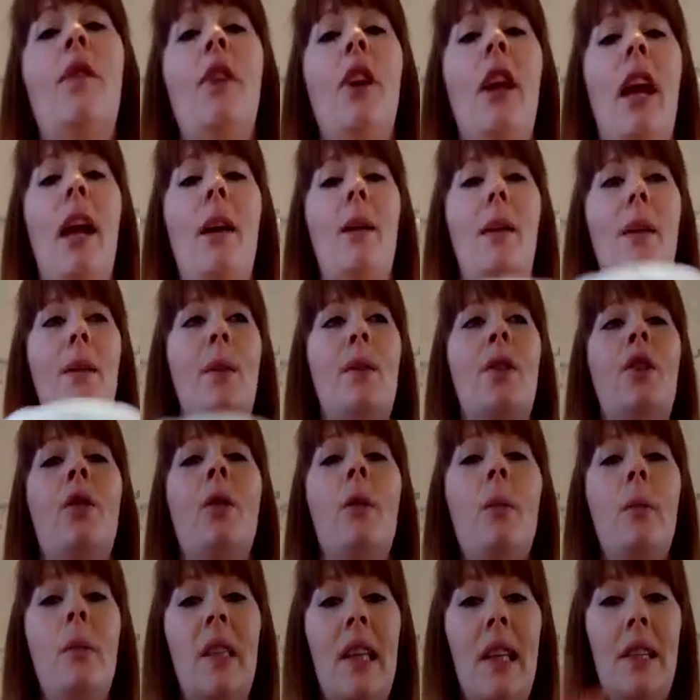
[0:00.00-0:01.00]
funny how I was
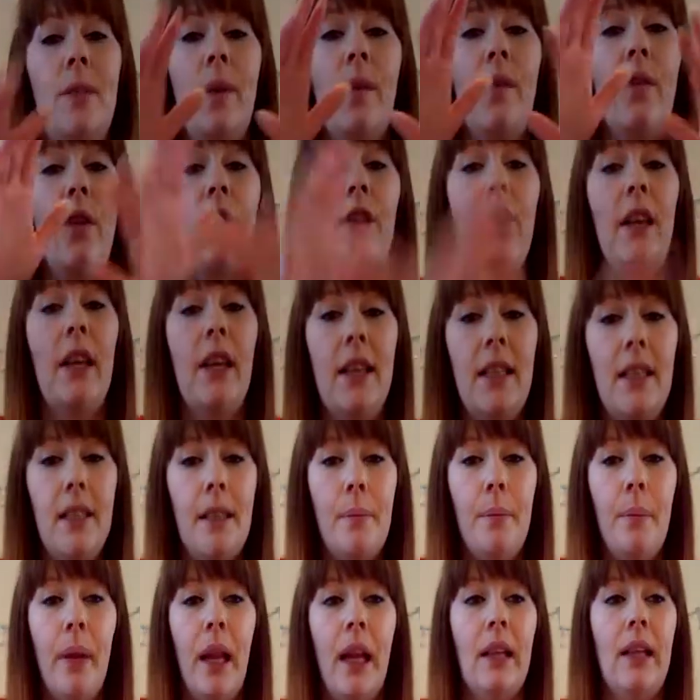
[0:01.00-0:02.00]
so obsessed with all the
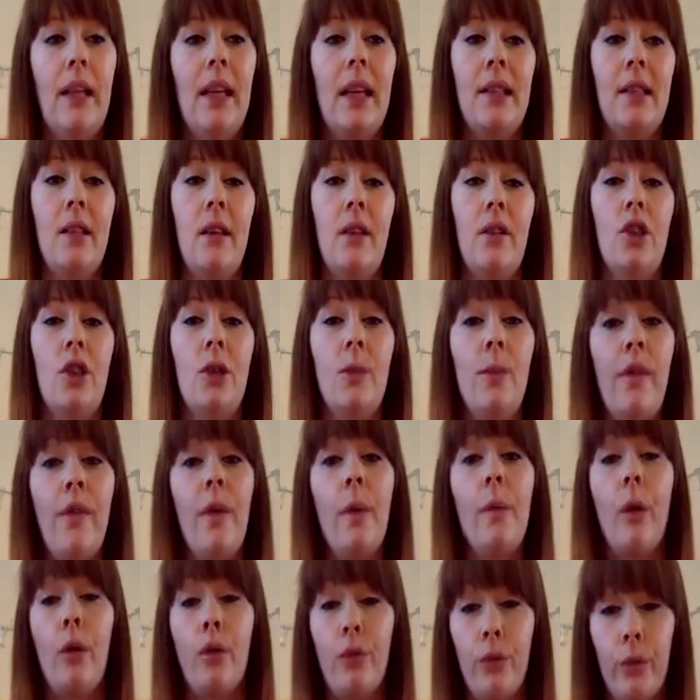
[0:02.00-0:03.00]
knitted blankets, and some of
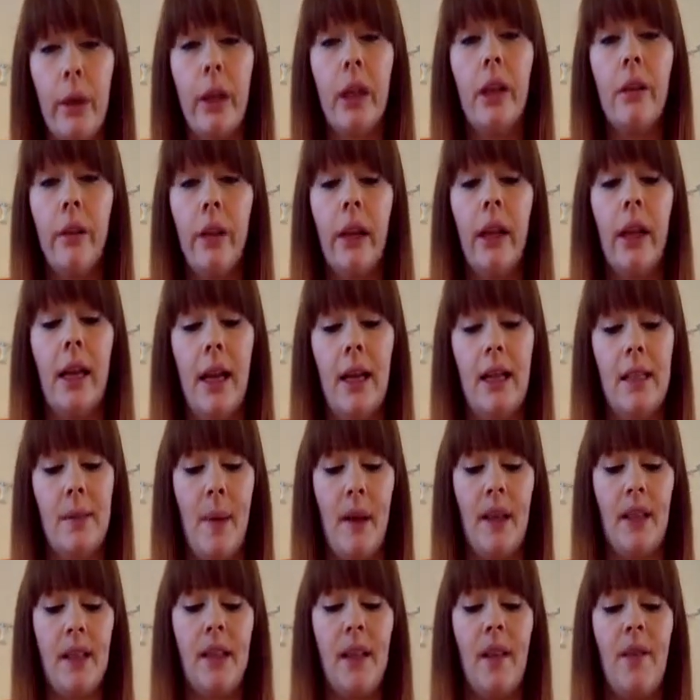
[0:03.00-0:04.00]
them are really, really
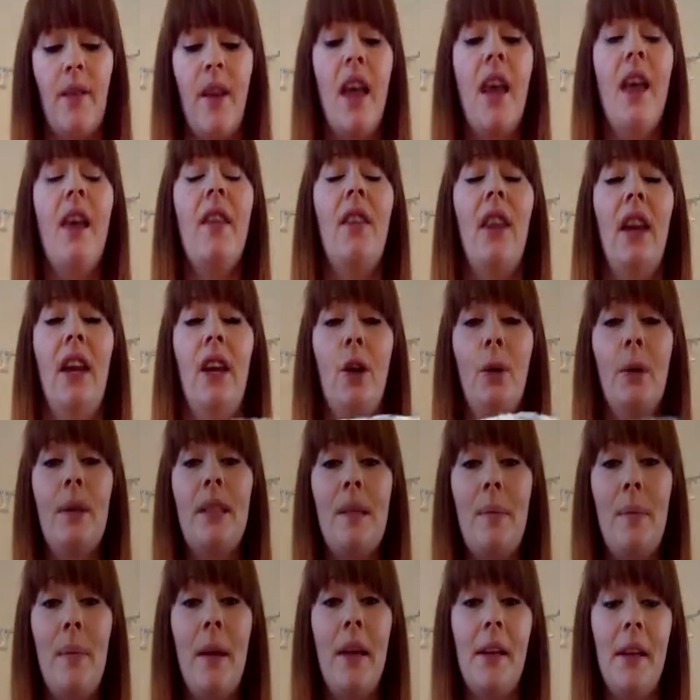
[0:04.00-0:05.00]
expensive. Then I go
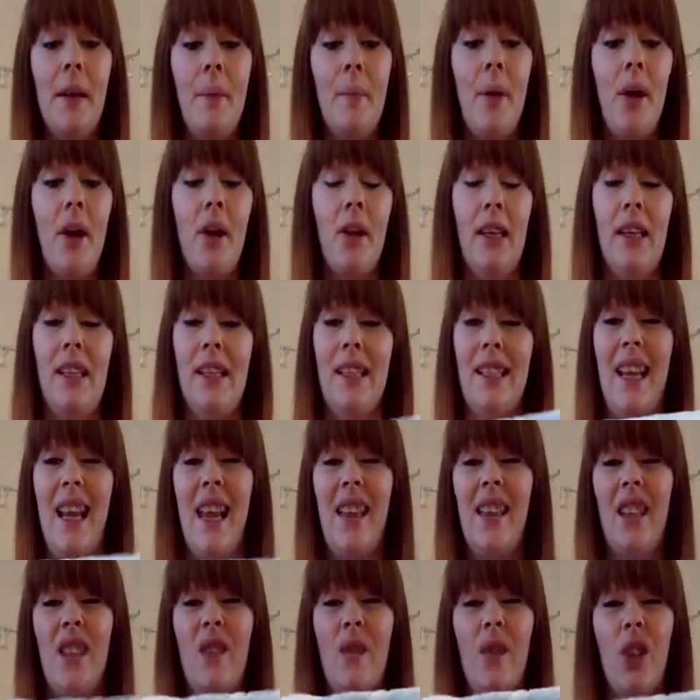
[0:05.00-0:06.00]
into B&M Bargains,
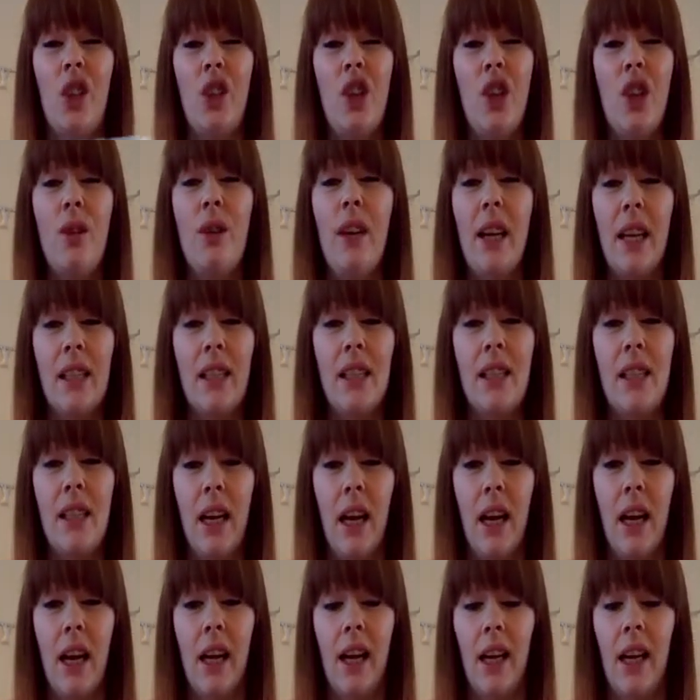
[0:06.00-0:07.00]
get this for
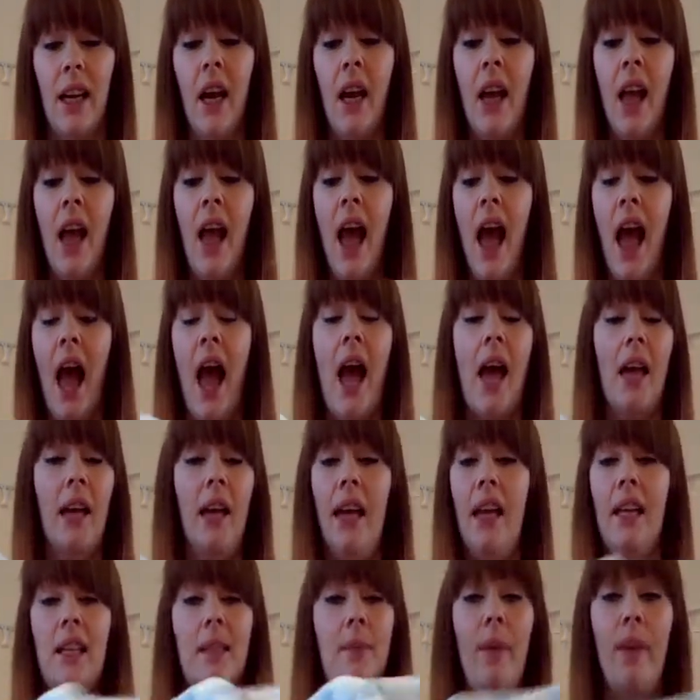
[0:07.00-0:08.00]
£2.99,
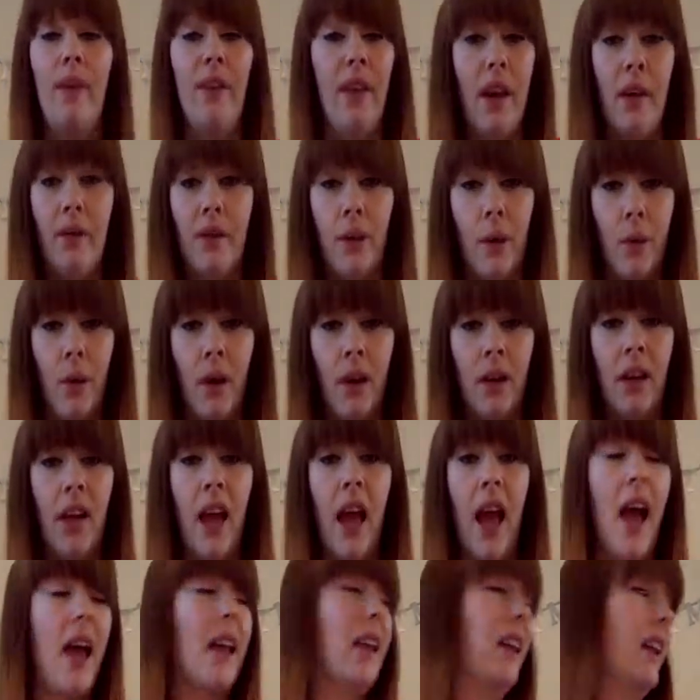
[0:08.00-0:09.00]
and it's my favourite one,
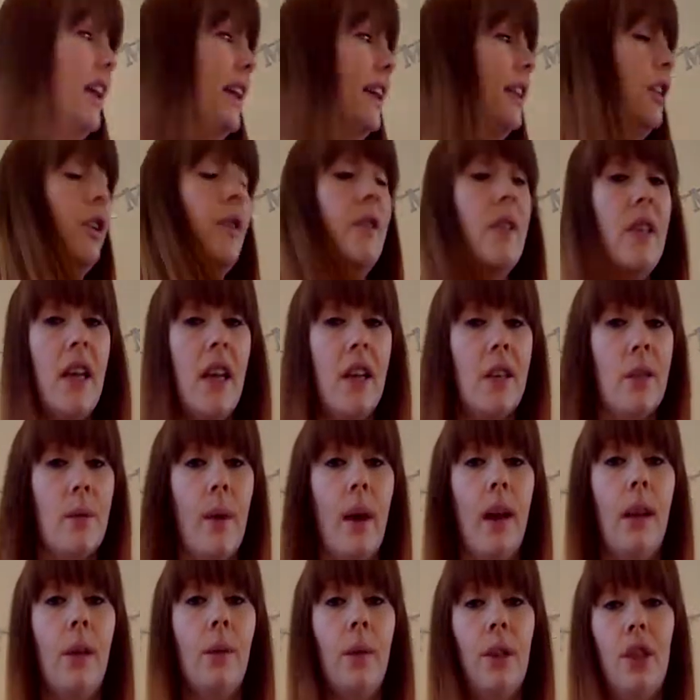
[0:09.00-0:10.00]
and he loves it as
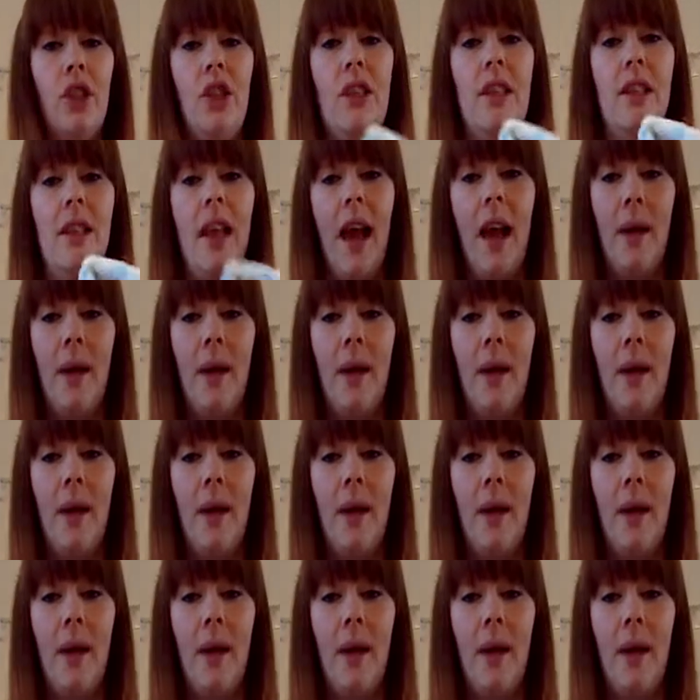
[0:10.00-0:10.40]
well, which is